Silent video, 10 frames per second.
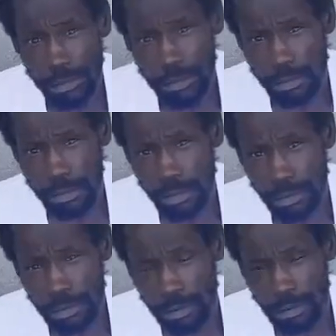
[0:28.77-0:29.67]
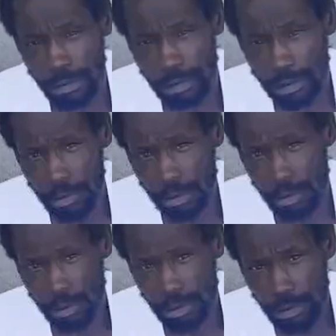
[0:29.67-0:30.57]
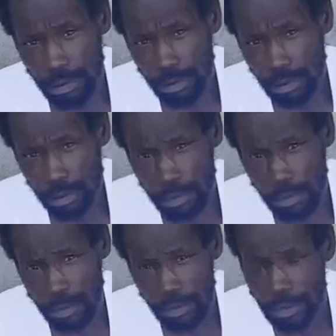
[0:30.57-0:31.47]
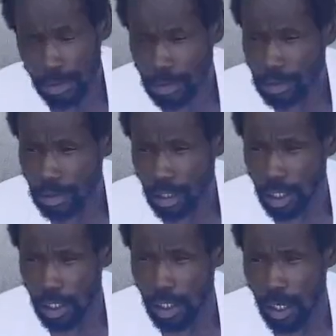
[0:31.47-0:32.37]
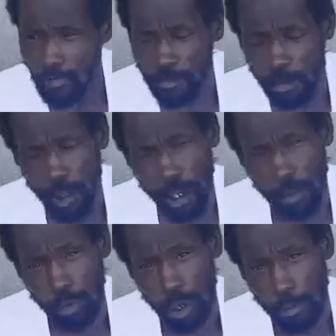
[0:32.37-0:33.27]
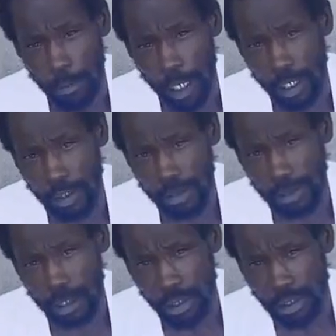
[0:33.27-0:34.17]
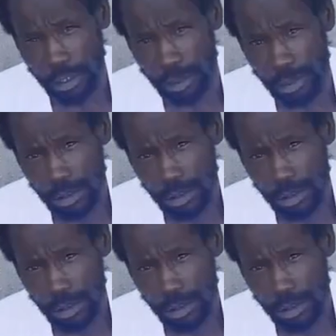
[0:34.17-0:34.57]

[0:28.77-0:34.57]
39, okay. Where you from, Napoleon? I'm from uh, Woodbury, New Jersey.